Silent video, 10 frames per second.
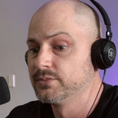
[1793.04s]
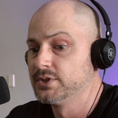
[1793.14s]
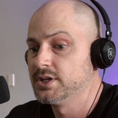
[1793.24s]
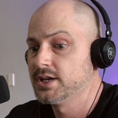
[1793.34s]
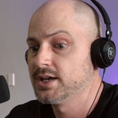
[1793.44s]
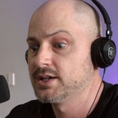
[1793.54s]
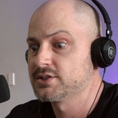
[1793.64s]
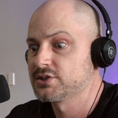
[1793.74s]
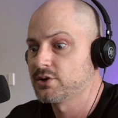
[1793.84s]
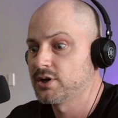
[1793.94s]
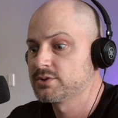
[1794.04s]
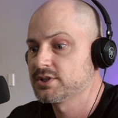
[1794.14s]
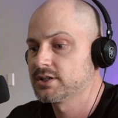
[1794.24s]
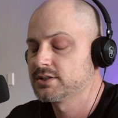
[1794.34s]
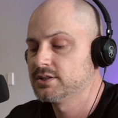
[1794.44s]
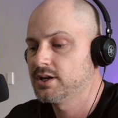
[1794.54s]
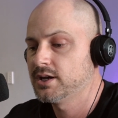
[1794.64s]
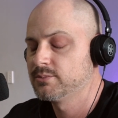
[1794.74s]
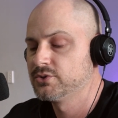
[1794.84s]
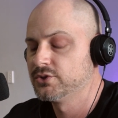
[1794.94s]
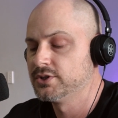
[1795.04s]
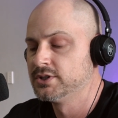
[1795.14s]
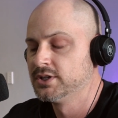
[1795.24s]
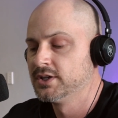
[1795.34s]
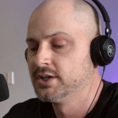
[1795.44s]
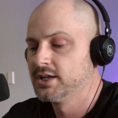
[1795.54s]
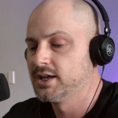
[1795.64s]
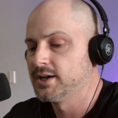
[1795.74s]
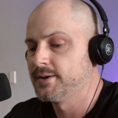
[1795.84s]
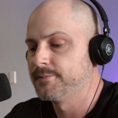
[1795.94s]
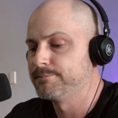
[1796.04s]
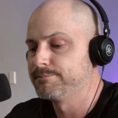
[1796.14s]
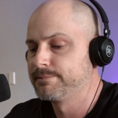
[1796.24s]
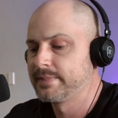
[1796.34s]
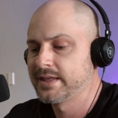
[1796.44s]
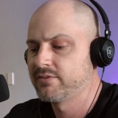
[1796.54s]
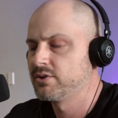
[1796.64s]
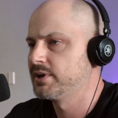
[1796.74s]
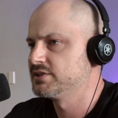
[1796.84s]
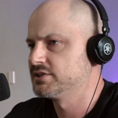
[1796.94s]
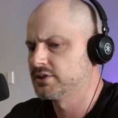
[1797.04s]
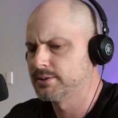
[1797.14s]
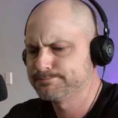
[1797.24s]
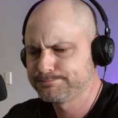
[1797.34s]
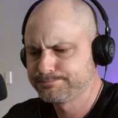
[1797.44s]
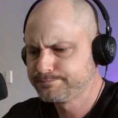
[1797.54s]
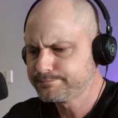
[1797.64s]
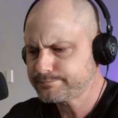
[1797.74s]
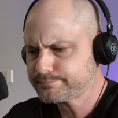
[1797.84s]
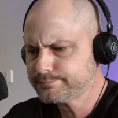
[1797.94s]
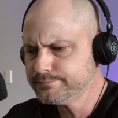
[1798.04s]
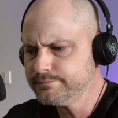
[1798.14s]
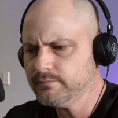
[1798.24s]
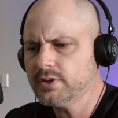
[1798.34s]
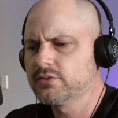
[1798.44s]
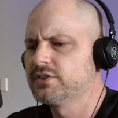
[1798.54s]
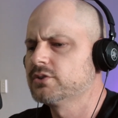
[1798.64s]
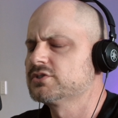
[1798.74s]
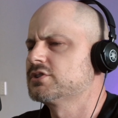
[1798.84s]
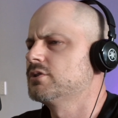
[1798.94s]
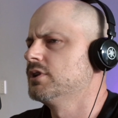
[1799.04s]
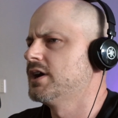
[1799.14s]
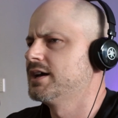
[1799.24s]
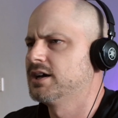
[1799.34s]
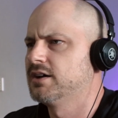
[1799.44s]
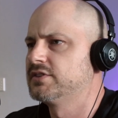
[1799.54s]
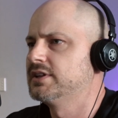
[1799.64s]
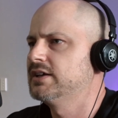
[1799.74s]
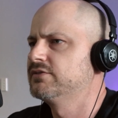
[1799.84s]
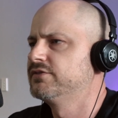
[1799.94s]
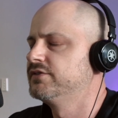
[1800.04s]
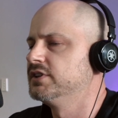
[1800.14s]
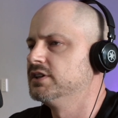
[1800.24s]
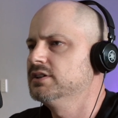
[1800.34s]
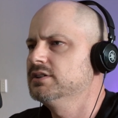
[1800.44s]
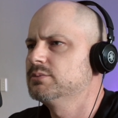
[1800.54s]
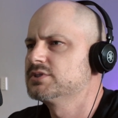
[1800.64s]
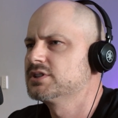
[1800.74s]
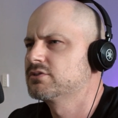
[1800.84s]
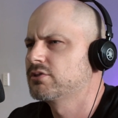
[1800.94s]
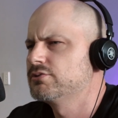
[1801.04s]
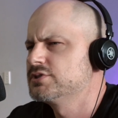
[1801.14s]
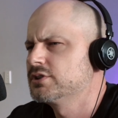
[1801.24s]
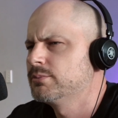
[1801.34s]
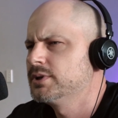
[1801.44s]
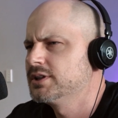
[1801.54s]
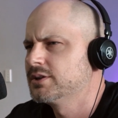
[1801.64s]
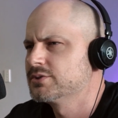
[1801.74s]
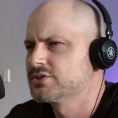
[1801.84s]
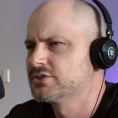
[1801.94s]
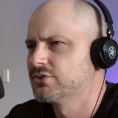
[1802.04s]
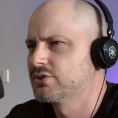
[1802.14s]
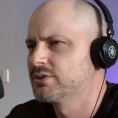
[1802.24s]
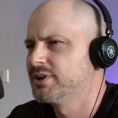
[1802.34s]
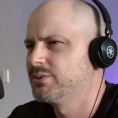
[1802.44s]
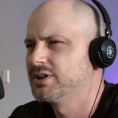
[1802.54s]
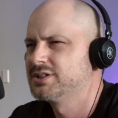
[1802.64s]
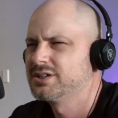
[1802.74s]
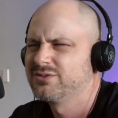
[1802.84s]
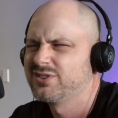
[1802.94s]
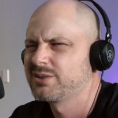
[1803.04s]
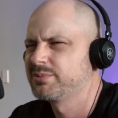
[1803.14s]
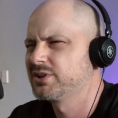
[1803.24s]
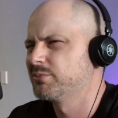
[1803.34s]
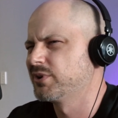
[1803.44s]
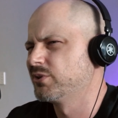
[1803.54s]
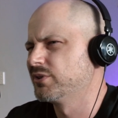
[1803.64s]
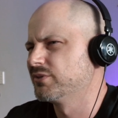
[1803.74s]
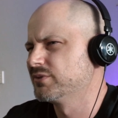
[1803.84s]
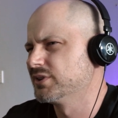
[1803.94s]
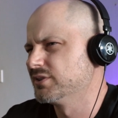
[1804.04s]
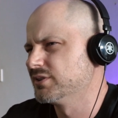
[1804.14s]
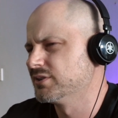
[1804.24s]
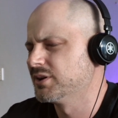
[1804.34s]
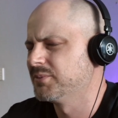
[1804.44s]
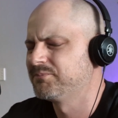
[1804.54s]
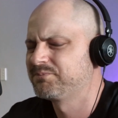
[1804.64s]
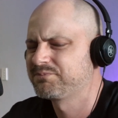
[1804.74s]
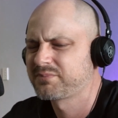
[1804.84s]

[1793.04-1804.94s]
Yeah, so I was like, no, I'm good. Have an amazing time. Felt so light after that fear that was encroaching on me that I was sort of talking about, where I didn't even like being on my own in the